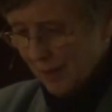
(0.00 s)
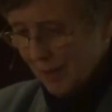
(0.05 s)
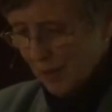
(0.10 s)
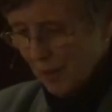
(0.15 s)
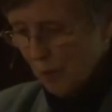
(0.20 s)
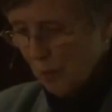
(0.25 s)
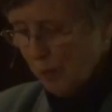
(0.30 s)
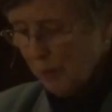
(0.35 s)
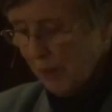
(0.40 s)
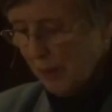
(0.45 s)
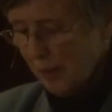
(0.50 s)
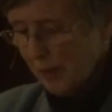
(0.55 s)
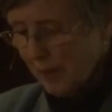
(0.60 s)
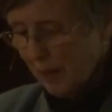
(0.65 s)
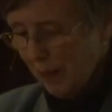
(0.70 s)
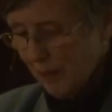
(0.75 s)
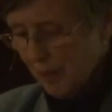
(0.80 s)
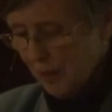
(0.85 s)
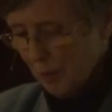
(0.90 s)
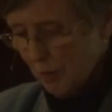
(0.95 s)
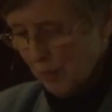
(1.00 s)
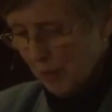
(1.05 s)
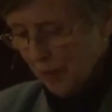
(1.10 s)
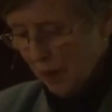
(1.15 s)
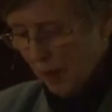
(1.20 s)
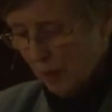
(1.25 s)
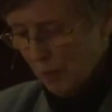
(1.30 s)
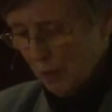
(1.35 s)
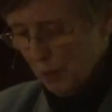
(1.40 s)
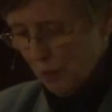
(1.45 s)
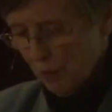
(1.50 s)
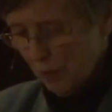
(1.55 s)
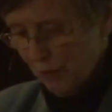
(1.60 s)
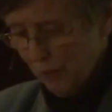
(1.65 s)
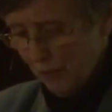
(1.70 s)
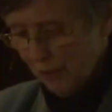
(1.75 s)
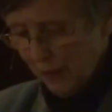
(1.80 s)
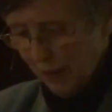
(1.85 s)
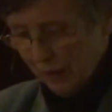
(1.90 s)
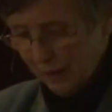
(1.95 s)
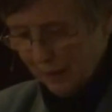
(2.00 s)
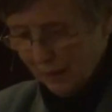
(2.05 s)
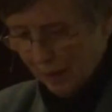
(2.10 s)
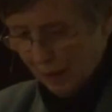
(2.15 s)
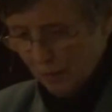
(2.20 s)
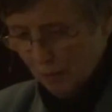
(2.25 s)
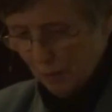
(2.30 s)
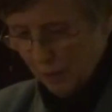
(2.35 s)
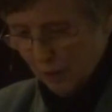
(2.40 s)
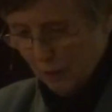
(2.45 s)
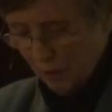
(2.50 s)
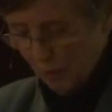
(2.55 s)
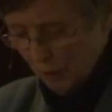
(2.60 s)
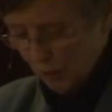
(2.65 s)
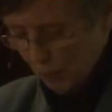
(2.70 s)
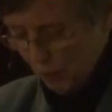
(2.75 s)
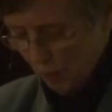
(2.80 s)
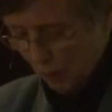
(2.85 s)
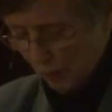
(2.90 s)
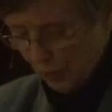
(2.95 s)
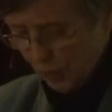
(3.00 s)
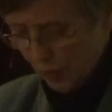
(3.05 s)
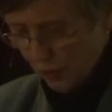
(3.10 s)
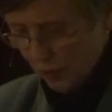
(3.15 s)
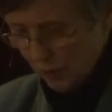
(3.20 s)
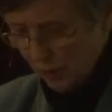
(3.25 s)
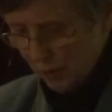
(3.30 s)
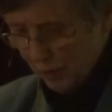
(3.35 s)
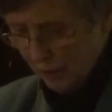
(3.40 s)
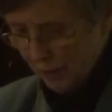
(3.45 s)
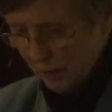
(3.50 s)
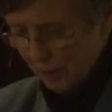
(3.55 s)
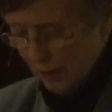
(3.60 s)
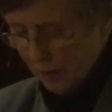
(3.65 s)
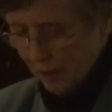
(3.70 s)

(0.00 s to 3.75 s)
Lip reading: So please take some time to reflect on one of those questions.